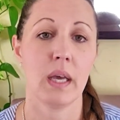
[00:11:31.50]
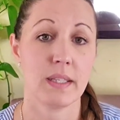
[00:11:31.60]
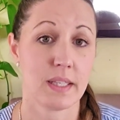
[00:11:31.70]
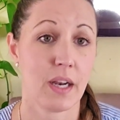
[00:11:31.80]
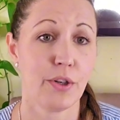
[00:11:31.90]
And
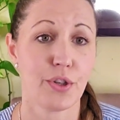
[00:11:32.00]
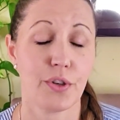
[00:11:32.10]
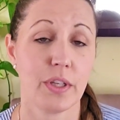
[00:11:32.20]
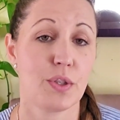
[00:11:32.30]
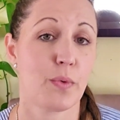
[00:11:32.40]
Saturn
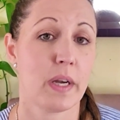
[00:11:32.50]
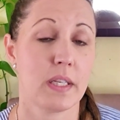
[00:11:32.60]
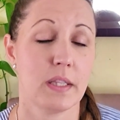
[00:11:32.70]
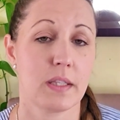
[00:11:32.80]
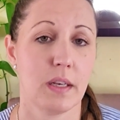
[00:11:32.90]
turning direct
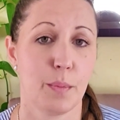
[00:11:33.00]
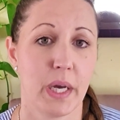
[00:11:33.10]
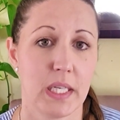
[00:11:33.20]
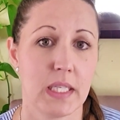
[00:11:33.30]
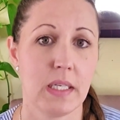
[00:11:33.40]
in the sign of
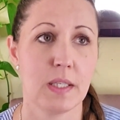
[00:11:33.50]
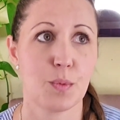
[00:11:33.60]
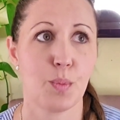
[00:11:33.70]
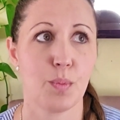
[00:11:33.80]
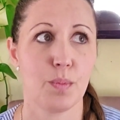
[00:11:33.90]

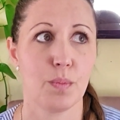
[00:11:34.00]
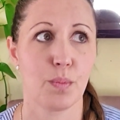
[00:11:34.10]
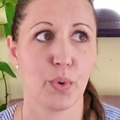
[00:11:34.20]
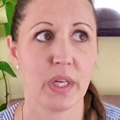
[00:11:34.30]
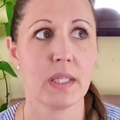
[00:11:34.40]
Pisces
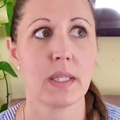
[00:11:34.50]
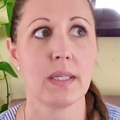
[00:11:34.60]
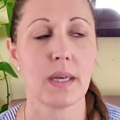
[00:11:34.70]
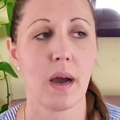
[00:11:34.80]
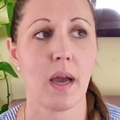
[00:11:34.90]
brings a
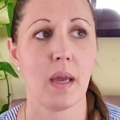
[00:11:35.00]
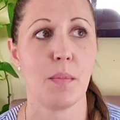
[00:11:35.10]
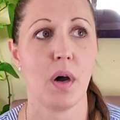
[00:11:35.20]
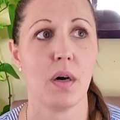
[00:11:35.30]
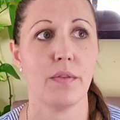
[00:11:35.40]
time
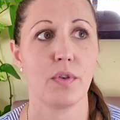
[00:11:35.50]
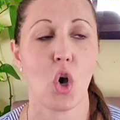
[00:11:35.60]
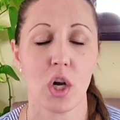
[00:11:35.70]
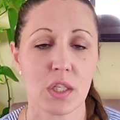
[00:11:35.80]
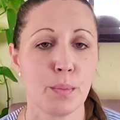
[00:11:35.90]
of
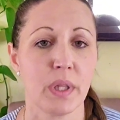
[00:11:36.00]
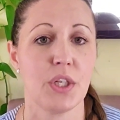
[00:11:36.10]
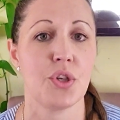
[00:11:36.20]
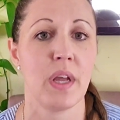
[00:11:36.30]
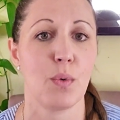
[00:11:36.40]

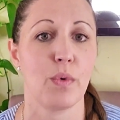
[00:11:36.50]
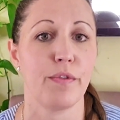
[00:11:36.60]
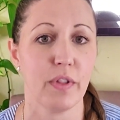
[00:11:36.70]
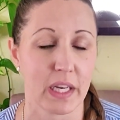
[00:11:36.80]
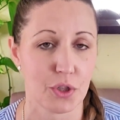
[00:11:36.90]
contemplation and
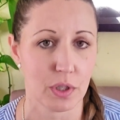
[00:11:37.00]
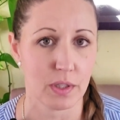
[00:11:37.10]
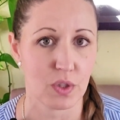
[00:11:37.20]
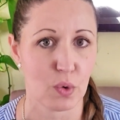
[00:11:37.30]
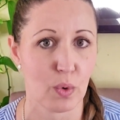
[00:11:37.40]

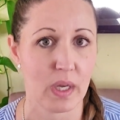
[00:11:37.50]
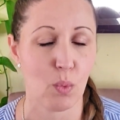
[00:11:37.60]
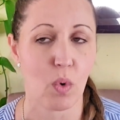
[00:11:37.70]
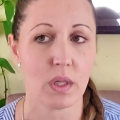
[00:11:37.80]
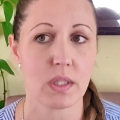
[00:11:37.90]
reflection. So it
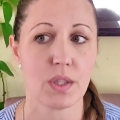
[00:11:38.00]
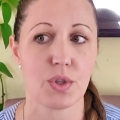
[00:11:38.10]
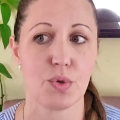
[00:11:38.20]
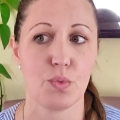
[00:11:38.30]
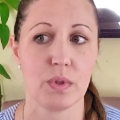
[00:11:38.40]
wants us
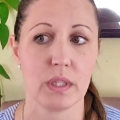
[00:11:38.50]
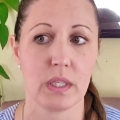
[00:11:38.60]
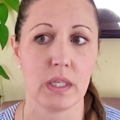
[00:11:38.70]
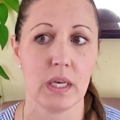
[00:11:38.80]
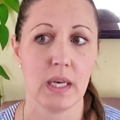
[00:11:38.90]
to
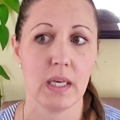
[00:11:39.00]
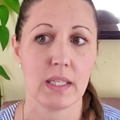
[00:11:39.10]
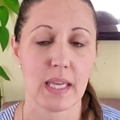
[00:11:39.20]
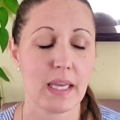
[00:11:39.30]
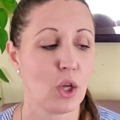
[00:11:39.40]
really
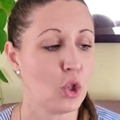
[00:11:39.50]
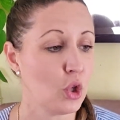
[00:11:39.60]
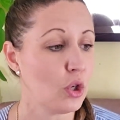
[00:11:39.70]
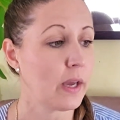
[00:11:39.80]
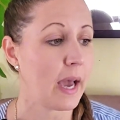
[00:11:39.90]
take a
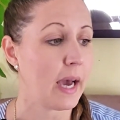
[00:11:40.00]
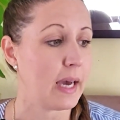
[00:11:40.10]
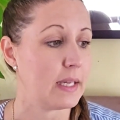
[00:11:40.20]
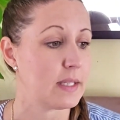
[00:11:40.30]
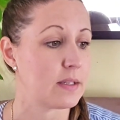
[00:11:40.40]
look
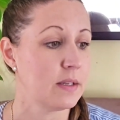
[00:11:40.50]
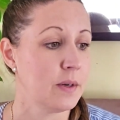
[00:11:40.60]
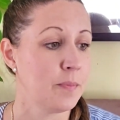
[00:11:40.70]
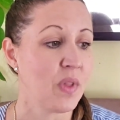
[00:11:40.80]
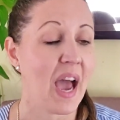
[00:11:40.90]
at
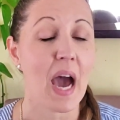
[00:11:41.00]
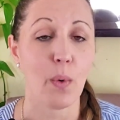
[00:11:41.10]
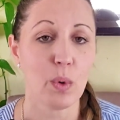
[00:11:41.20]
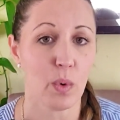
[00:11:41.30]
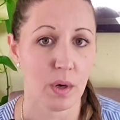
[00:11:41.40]

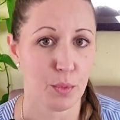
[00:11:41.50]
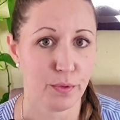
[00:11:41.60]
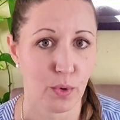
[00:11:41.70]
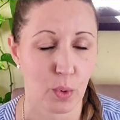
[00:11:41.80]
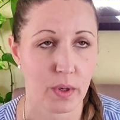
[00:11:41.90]
how we want to
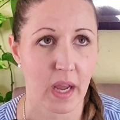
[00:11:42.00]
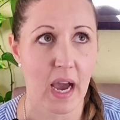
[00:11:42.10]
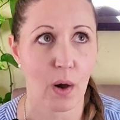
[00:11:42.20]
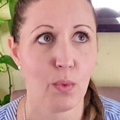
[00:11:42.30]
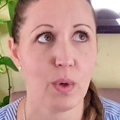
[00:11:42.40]
move forward,
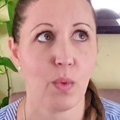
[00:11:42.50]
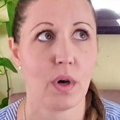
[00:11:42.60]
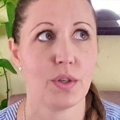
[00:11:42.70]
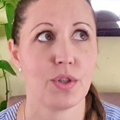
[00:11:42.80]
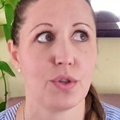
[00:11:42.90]
how we
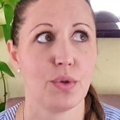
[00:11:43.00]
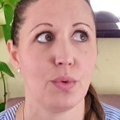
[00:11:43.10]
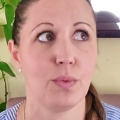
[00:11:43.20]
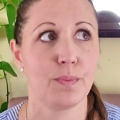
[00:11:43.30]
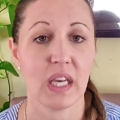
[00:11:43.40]
want
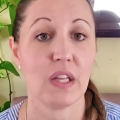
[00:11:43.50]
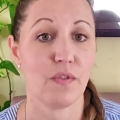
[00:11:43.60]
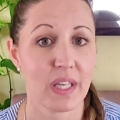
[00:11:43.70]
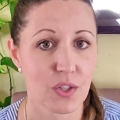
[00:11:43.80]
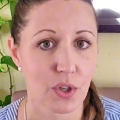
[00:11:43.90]
to
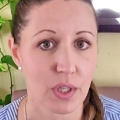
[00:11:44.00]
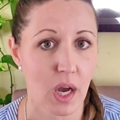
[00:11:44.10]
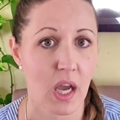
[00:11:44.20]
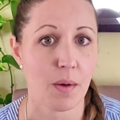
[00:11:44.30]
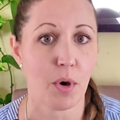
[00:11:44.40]
invest our
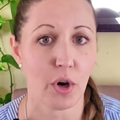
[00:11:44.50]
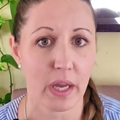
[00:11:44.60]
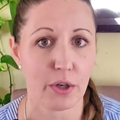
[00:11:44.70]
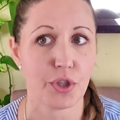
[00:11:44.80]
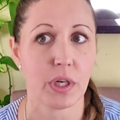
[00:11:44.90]
time, our
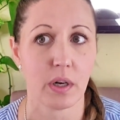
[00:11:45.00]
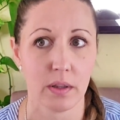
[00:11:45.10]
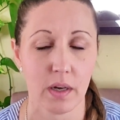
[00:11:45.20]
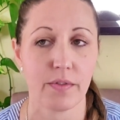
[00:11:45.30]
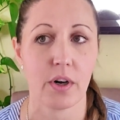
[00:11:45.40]
energy, our
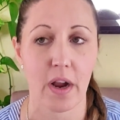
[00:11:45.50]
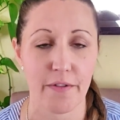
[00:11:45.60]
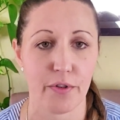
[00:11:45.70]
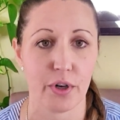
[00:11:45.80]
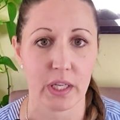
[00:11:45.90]
love, our
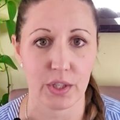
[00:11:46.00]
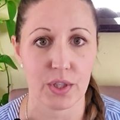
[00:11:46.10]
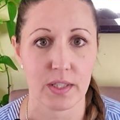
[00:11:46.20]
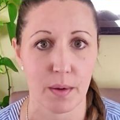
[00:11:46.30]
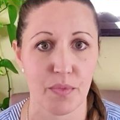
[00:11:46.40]
effort into
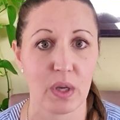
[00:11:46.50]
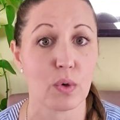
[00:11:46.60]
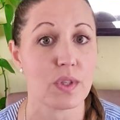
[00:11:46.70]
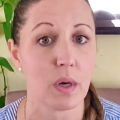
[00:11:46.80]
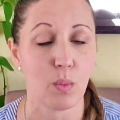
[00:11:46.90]
something or
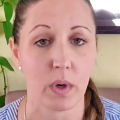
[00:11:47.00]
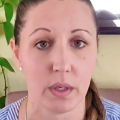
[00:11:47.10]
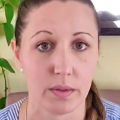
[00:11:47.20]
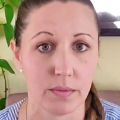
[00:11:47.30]
someone.